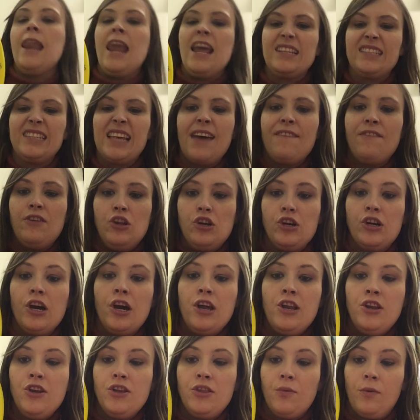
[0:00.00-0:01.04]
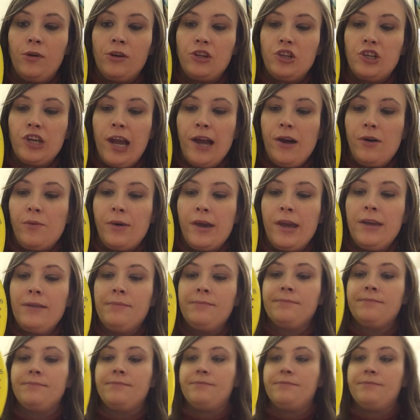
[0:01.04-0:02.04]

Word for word: Let's have a look at another one, shall we?